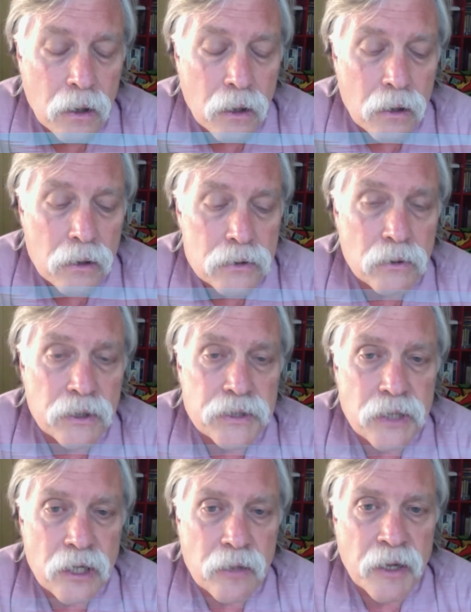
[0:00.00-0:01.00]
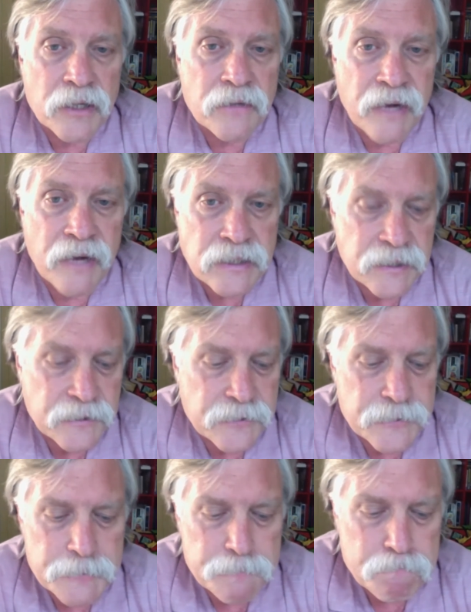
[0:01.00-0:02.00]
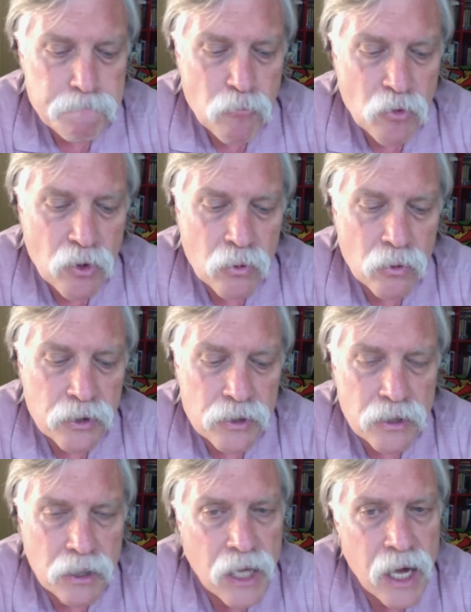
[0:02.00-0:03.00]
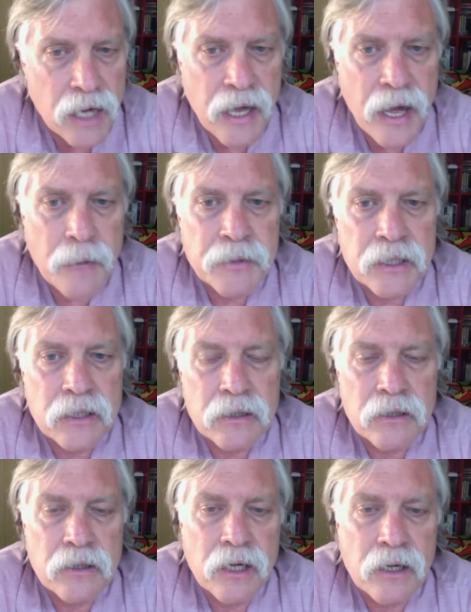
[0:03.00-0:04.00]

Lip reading: So let's talk about the vaccines. There's a lot happening in there now.